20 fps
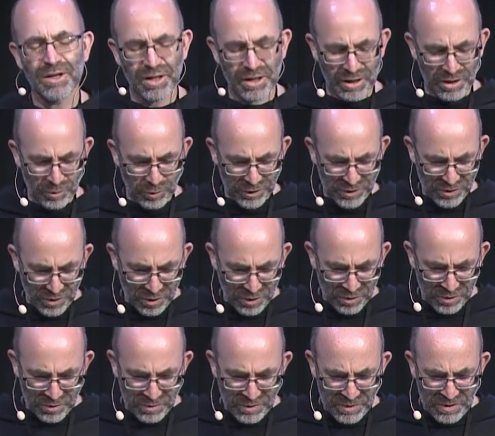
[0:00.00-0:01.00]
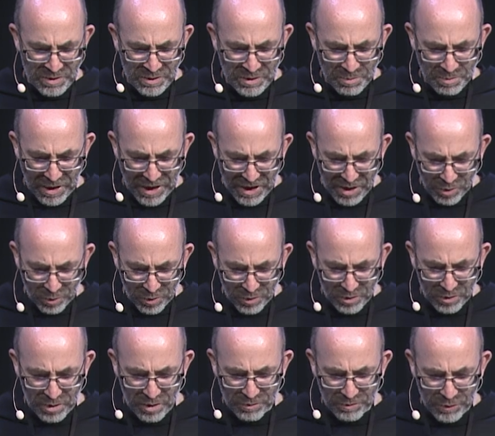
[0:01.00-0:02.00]
He returns in the
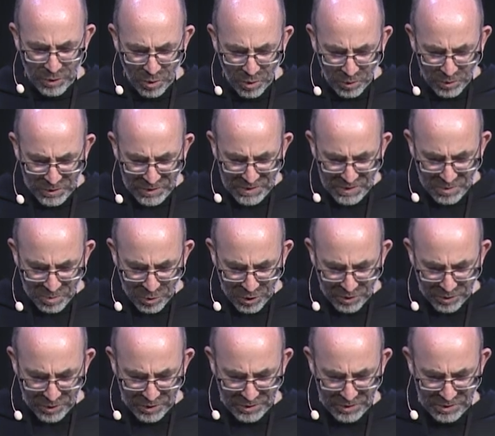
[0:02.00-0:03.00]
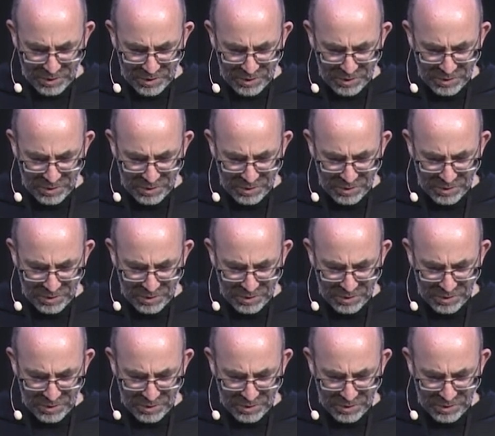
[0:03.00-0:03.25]
power of the Holy Spirit.